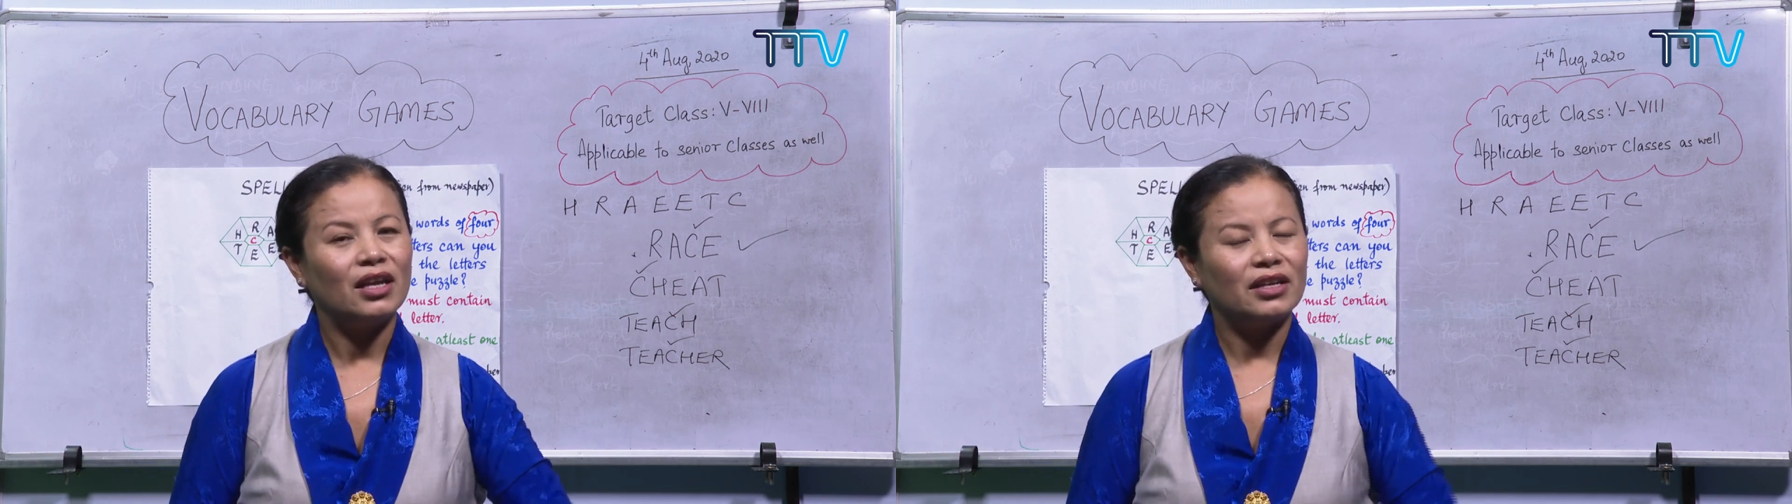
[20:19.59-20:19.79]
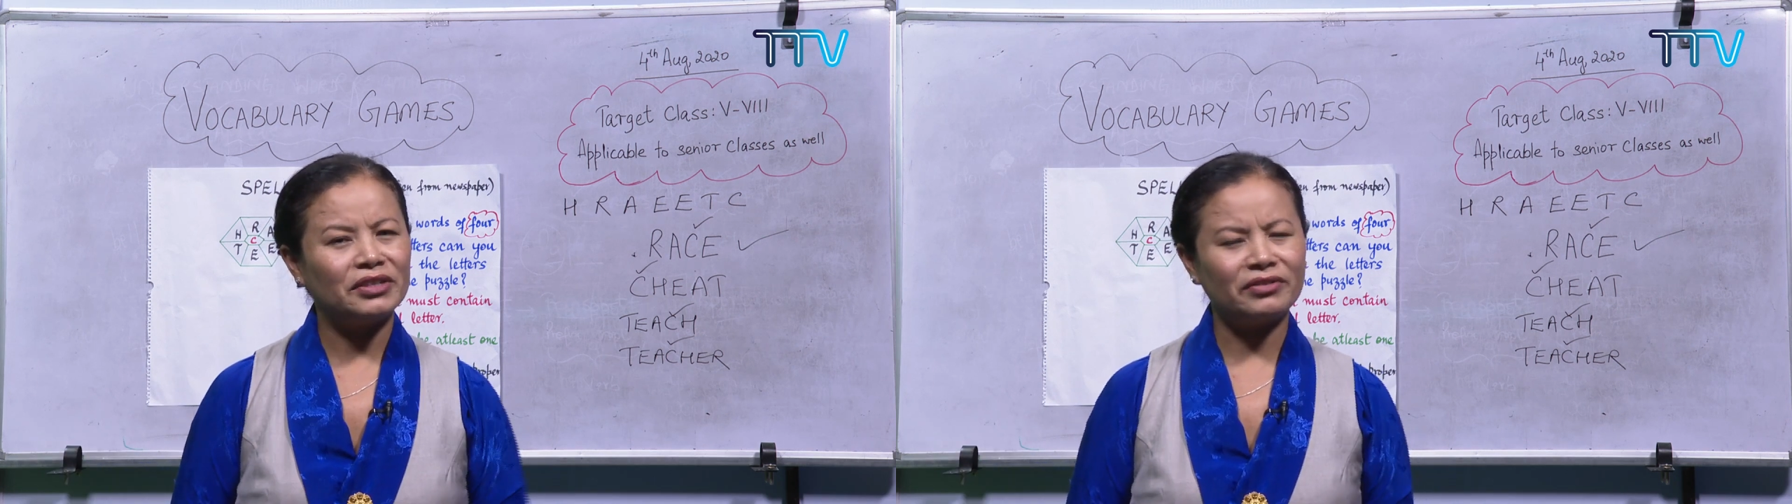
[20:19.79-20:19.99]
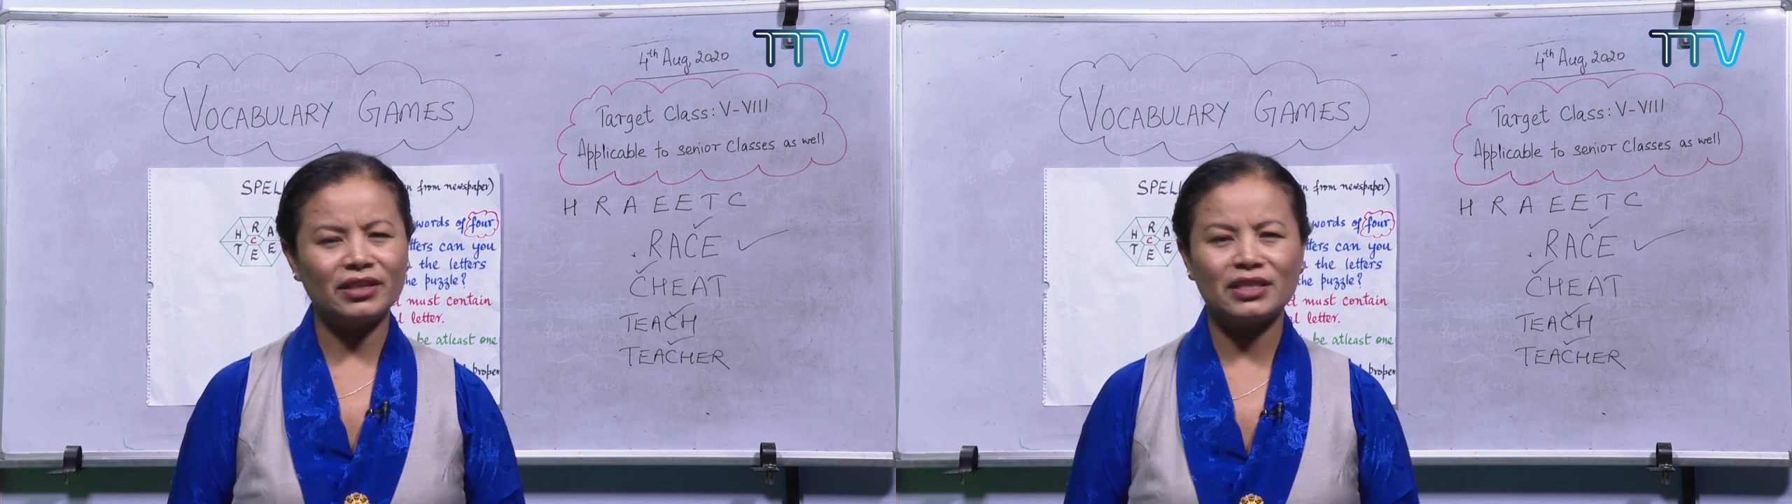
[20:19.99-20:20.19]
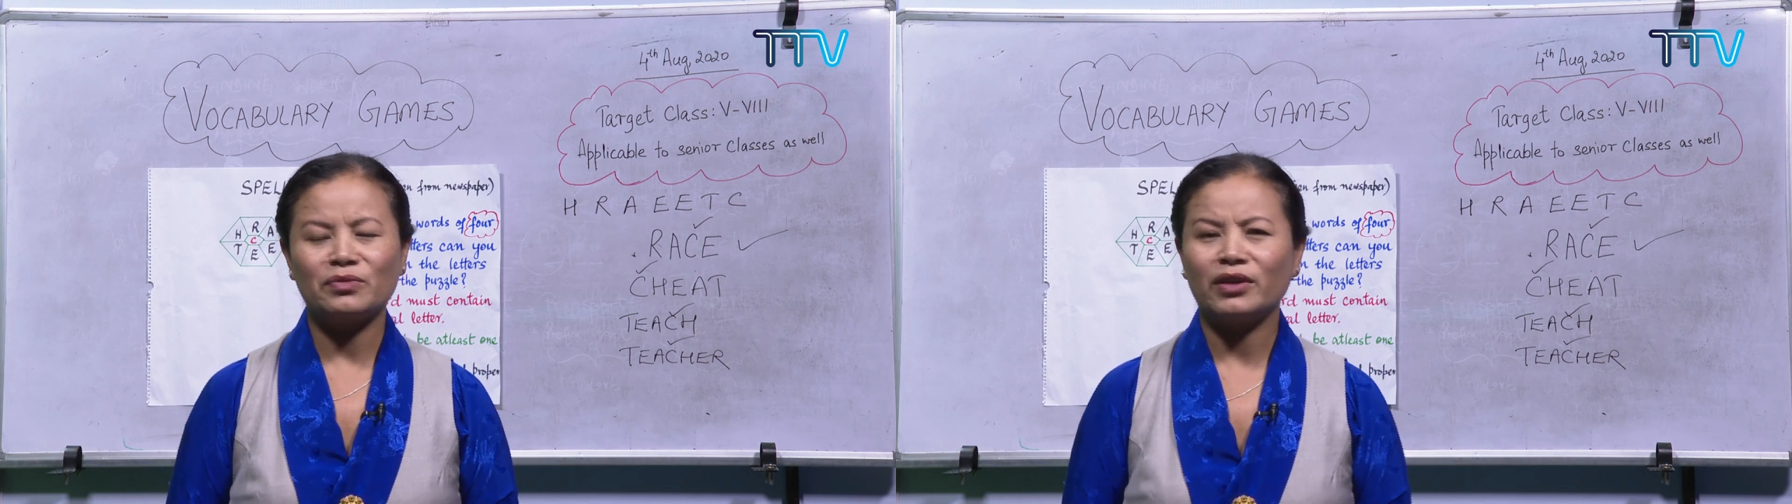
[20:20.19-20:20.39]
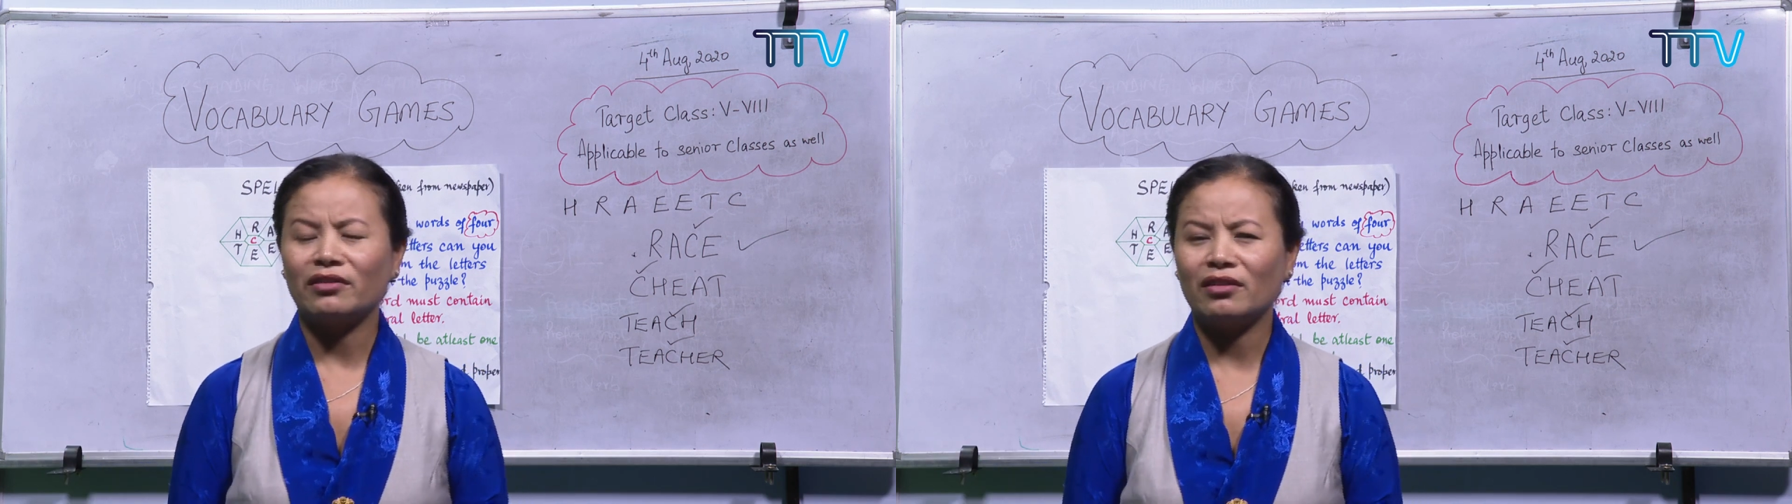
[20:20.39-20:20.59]
river is
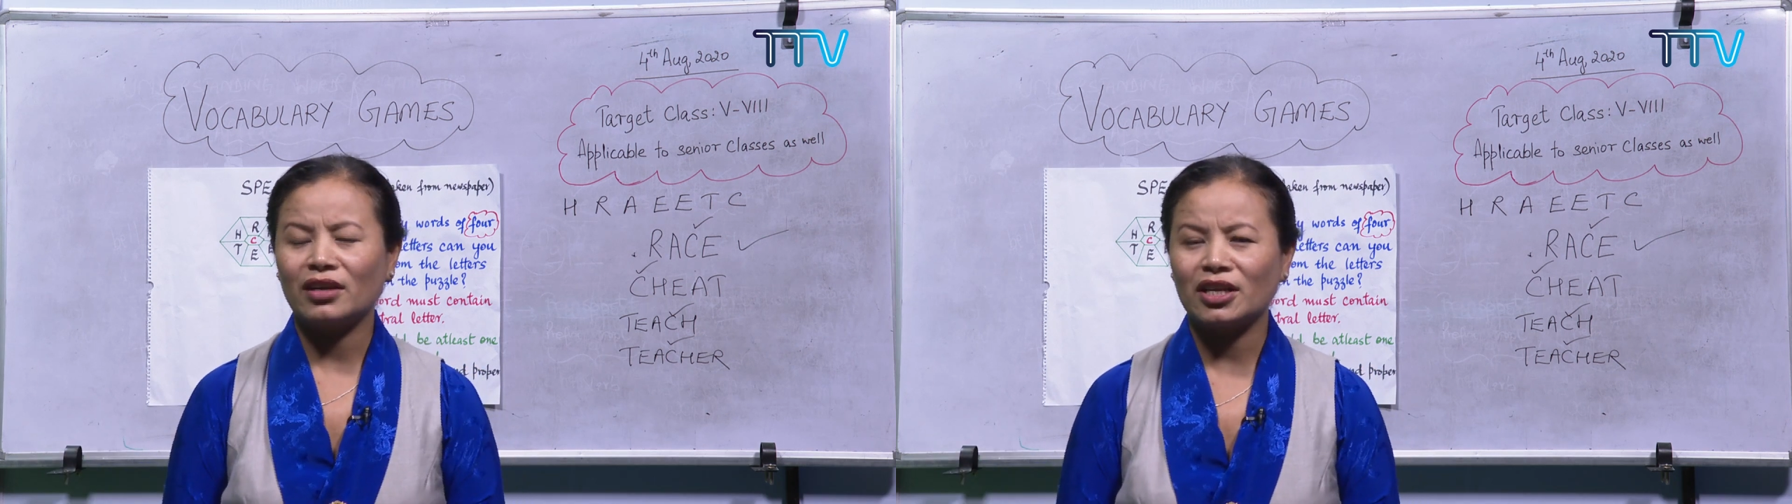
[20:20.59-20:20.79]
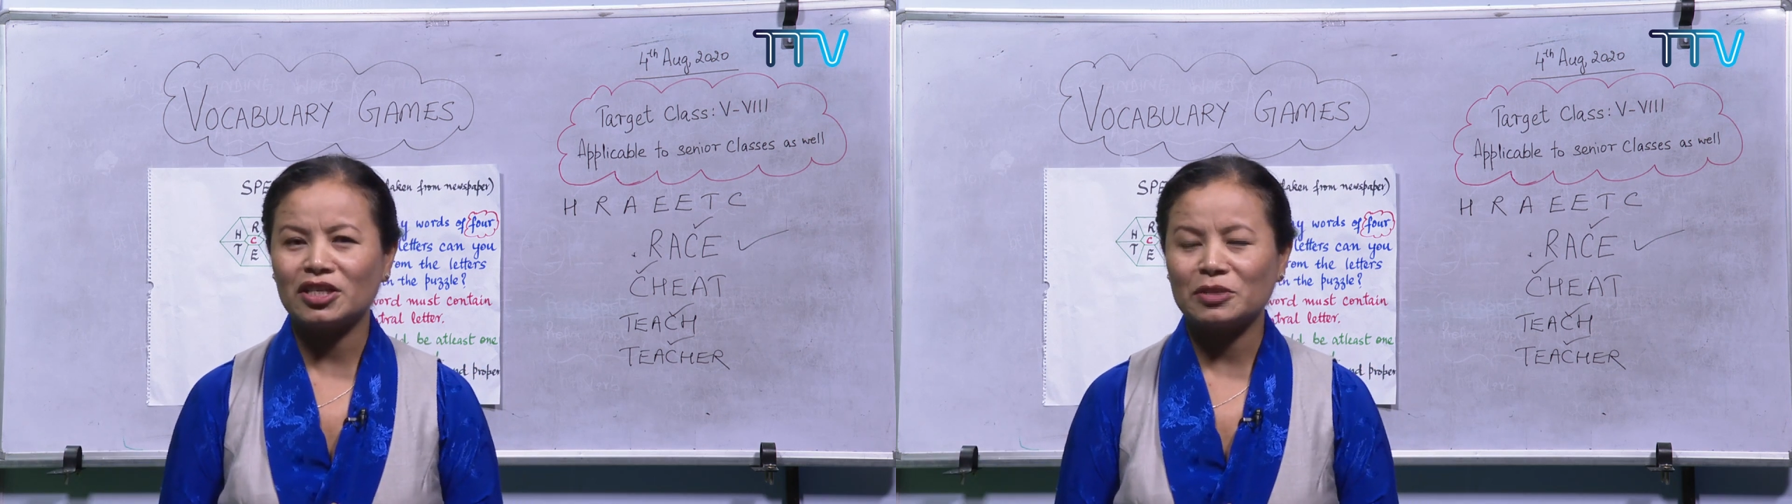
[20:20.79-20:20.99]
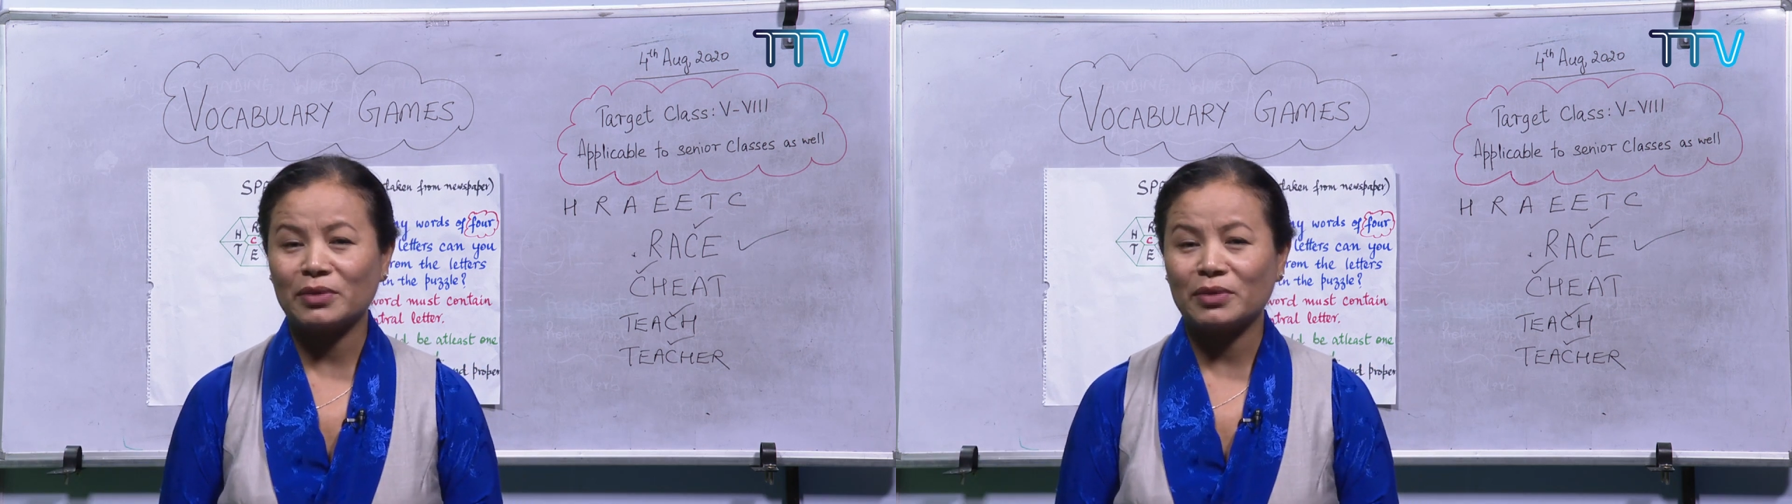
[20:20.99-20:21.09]
very rich